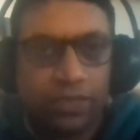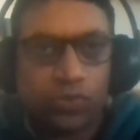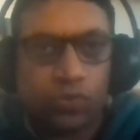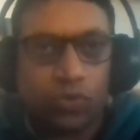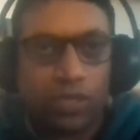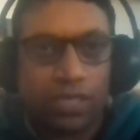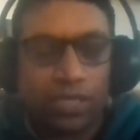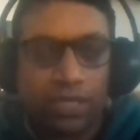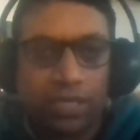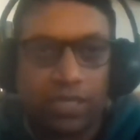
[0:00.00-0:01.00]
So
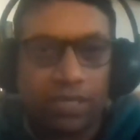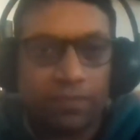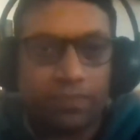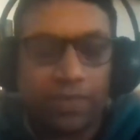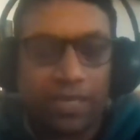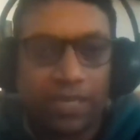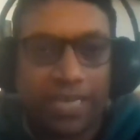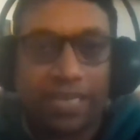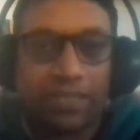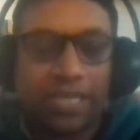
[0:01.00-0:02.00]

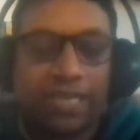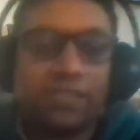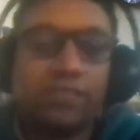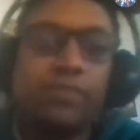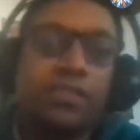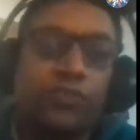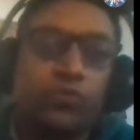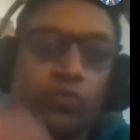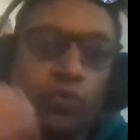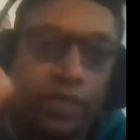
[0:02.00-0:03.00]
again, that doesn't mean that
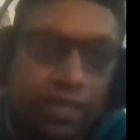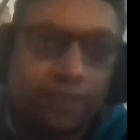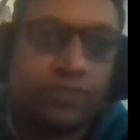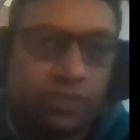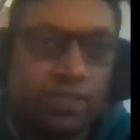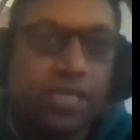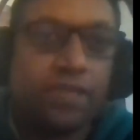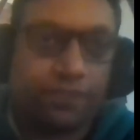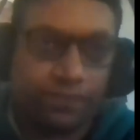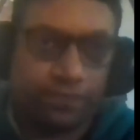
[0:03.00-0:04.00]
you go and love the
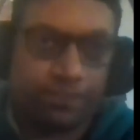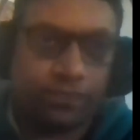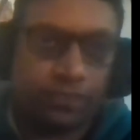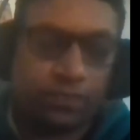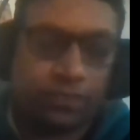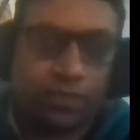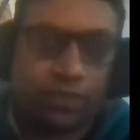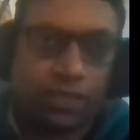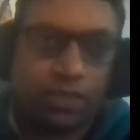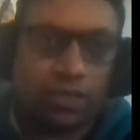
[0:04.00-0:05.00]
thief.
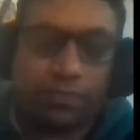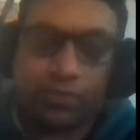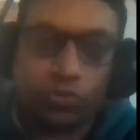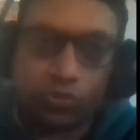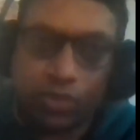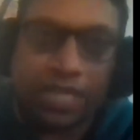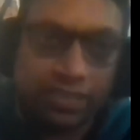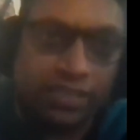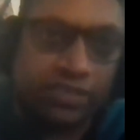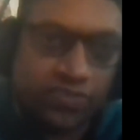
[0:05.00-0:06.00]
And although
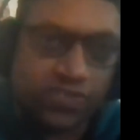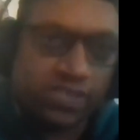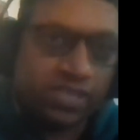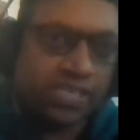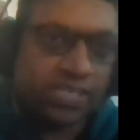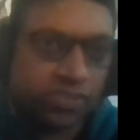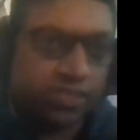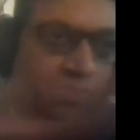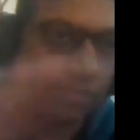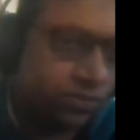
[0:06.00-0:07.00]
Gandhi, interestingly, has
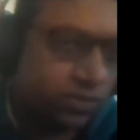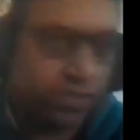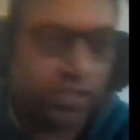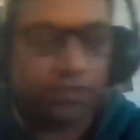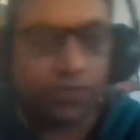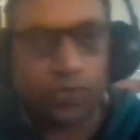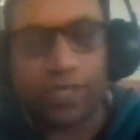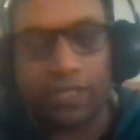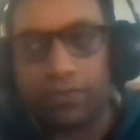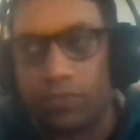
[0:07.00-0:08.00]
written about the thief as
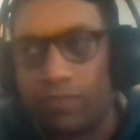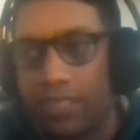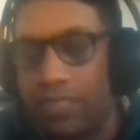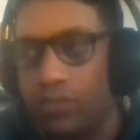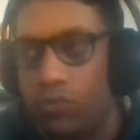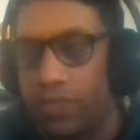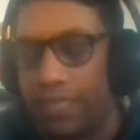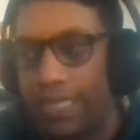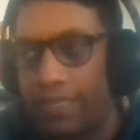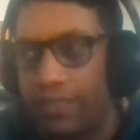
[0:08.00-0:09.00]
well, we might take a look
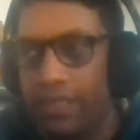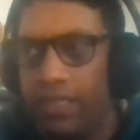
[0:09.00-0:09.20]
at that.